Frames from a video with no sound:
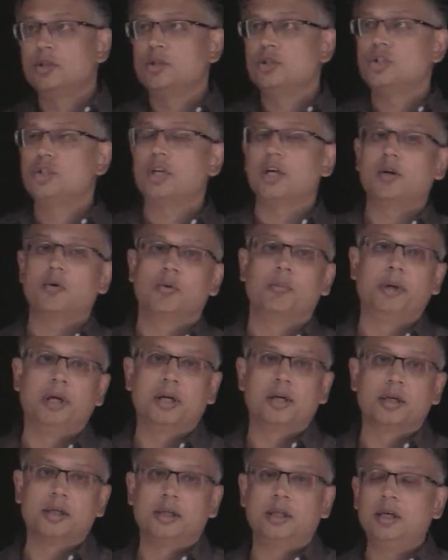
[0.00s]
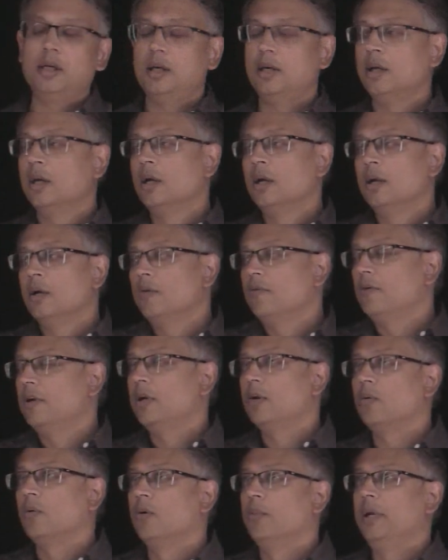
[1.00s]
j omega t,
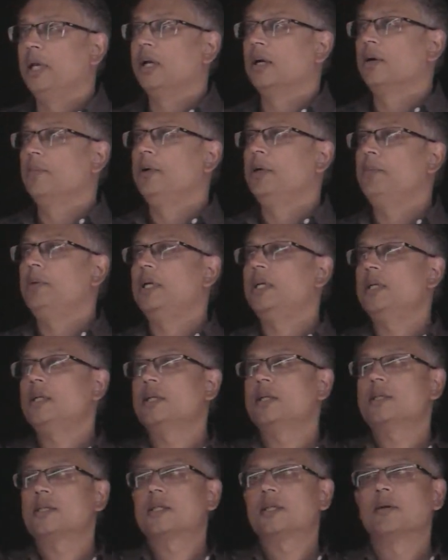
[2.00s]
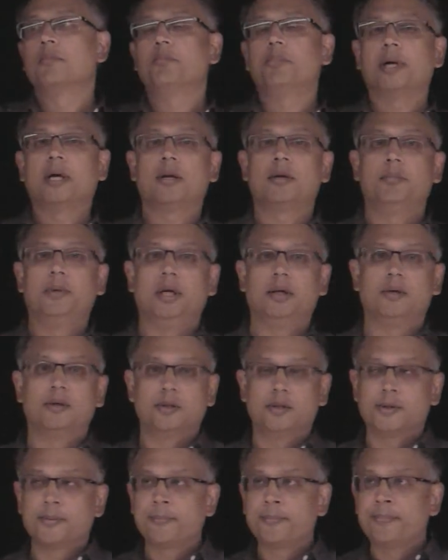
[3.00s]
where omega may be some
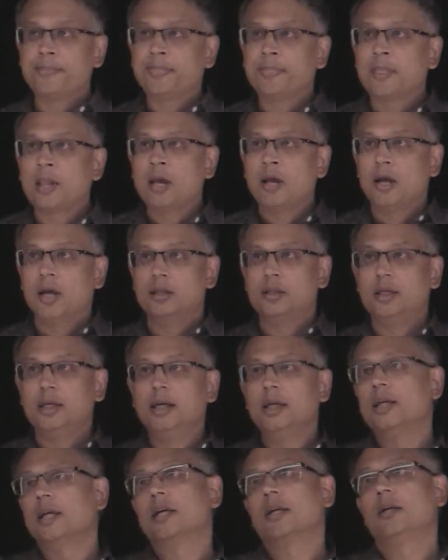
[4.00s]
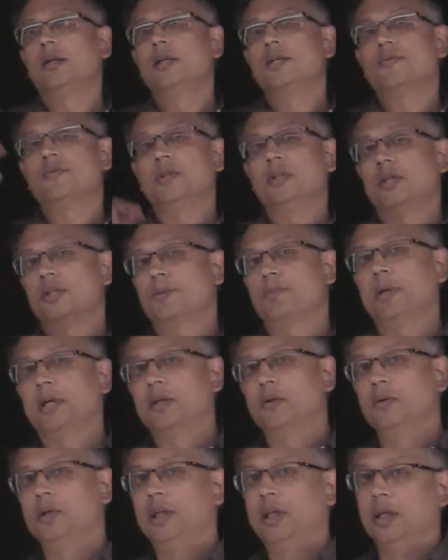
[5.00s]
parameter and the integral is with respect
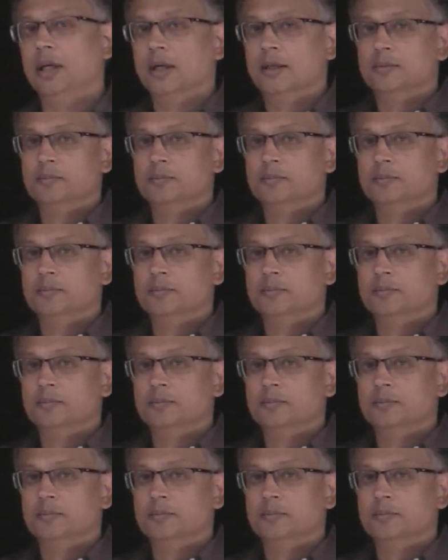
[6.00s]
to t.